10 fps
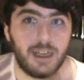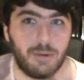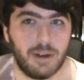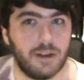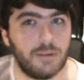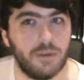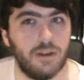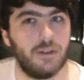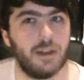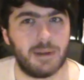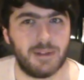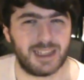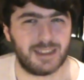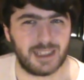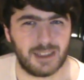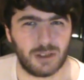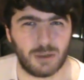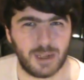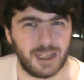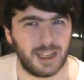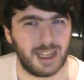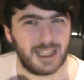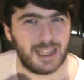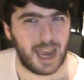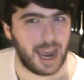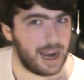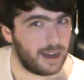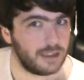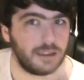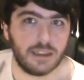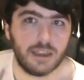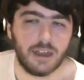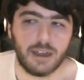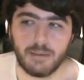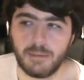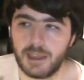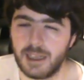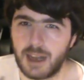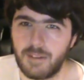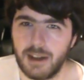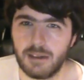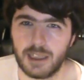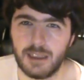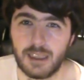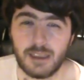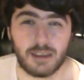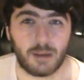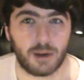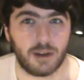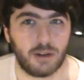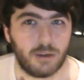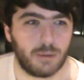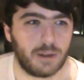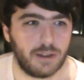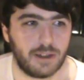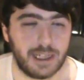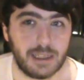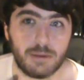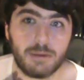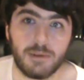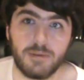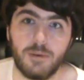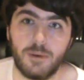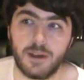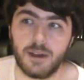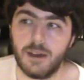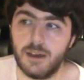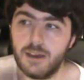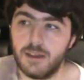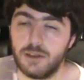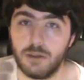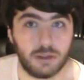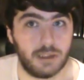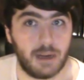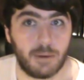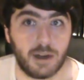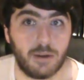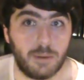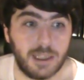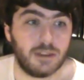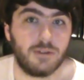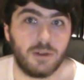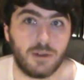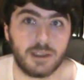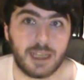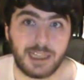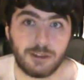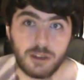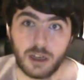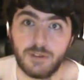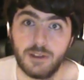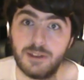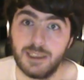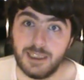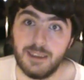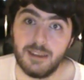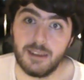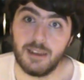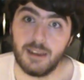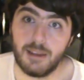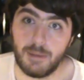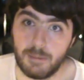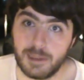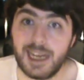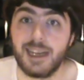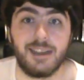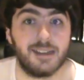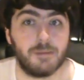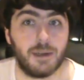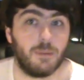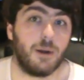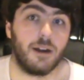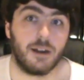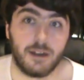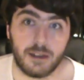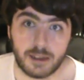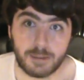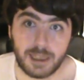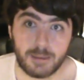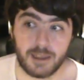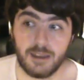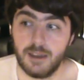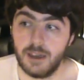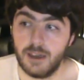And we've known about this since 2010, like I think it was like the summer or whatnot, and this was before Social Network, which of course Andrew Garfield is the main protagonist, Peter Parker, Spider-Man.